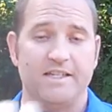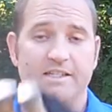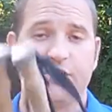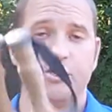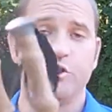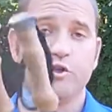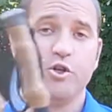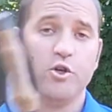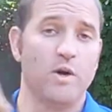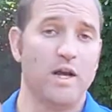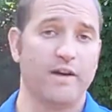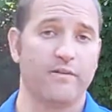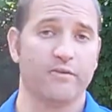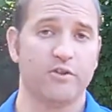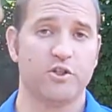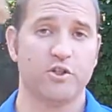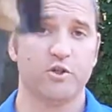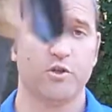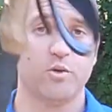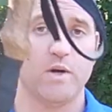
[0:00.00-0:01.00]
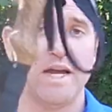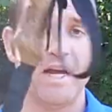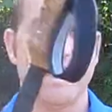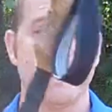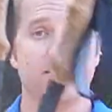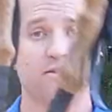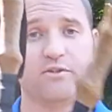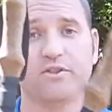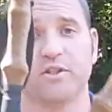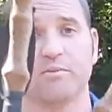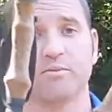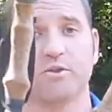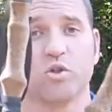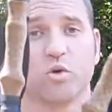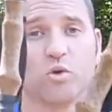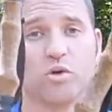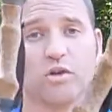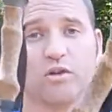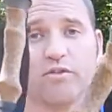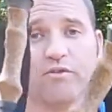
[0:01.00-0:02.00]
you do have to have some
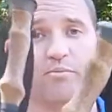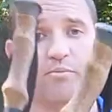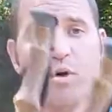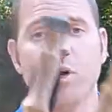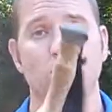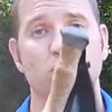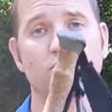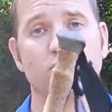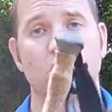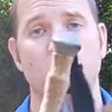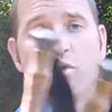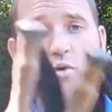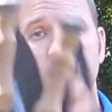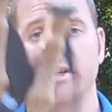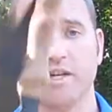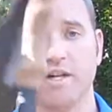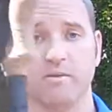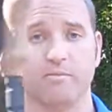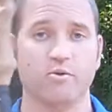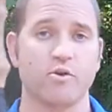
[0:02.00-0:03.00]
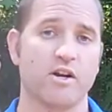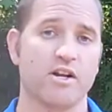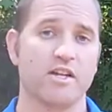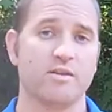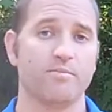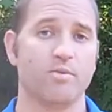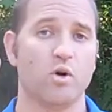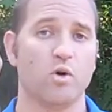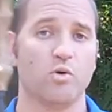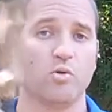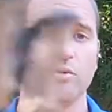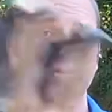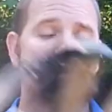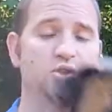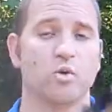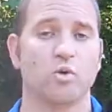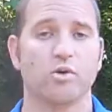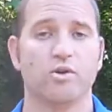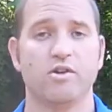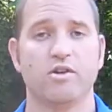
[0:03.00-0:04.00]
sort of poles to hold it up, trekking poles,
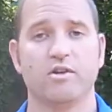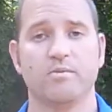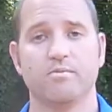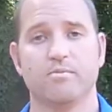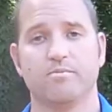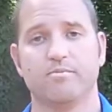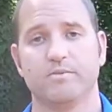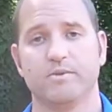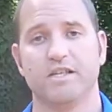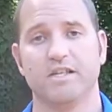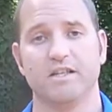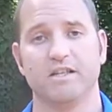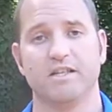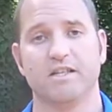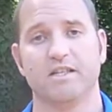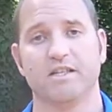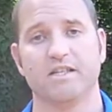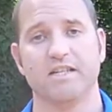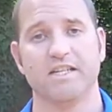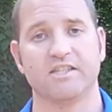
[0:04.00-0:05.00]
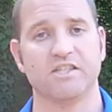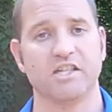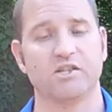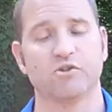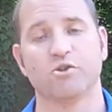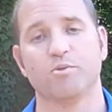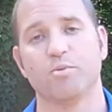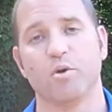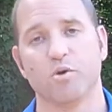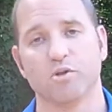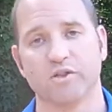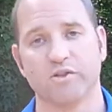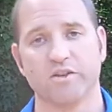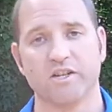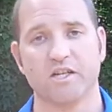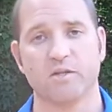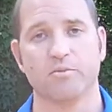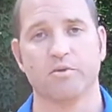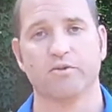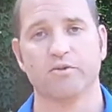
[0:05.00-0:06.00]
or you can get the accessory poles
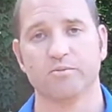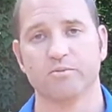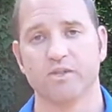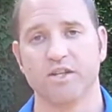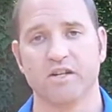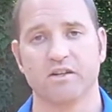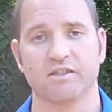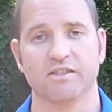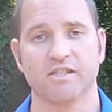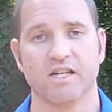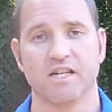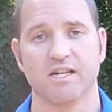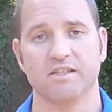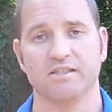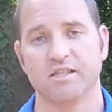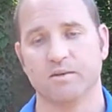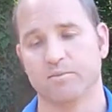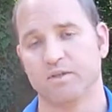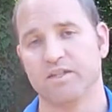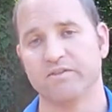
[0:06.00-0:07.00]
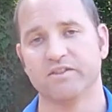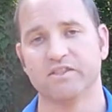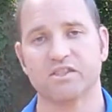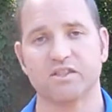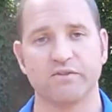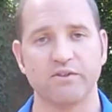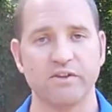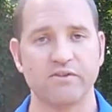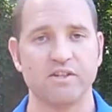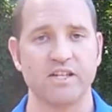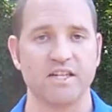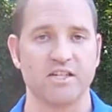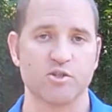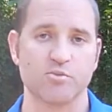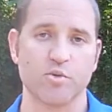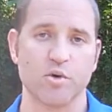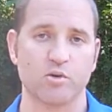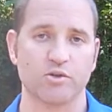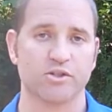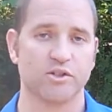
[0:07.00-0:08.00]
available from Sierra Designs. I believe it's the 50
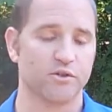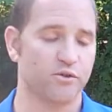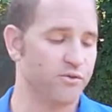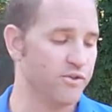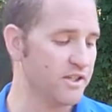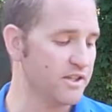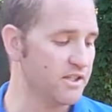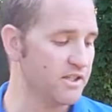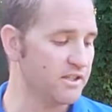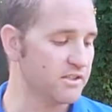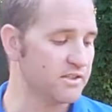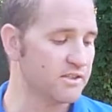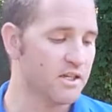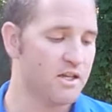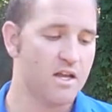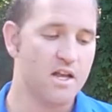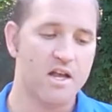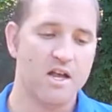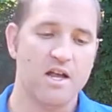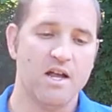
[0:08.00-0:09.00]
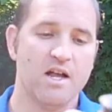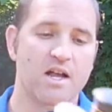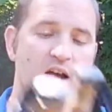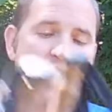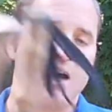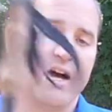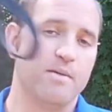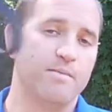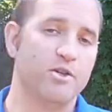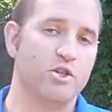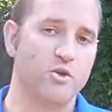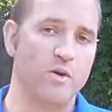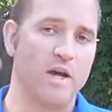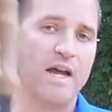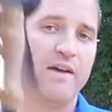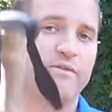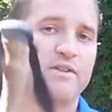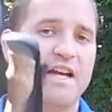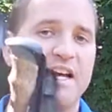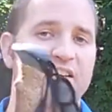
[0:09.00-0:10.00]
inch poles that'll fit this. Uh, but you
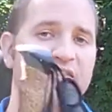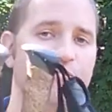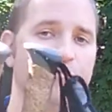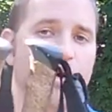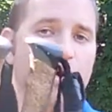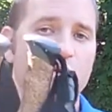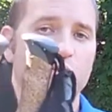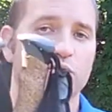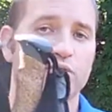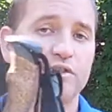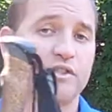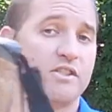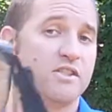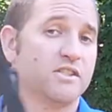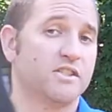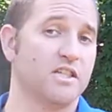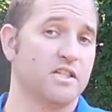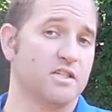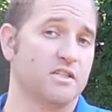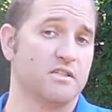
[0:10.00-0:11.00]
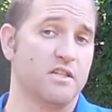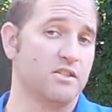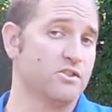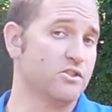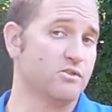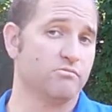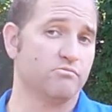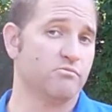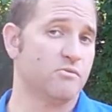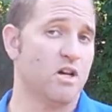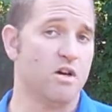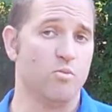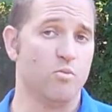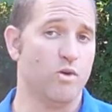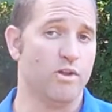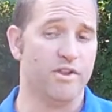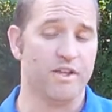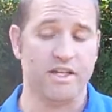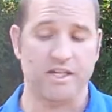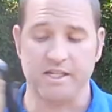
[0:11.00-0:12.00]
have to have poles because it doesn't come
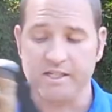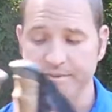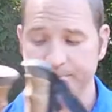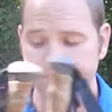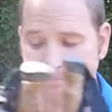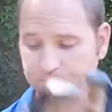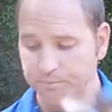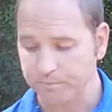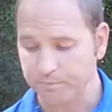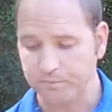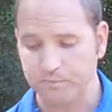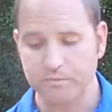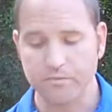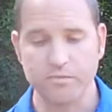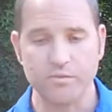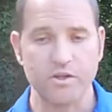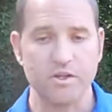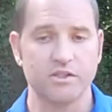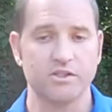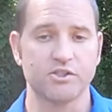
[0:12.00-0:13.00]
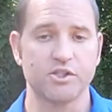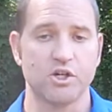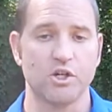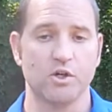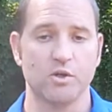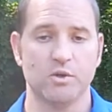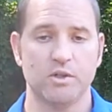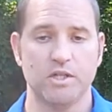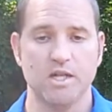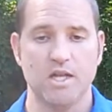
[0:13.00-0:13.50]
with any. So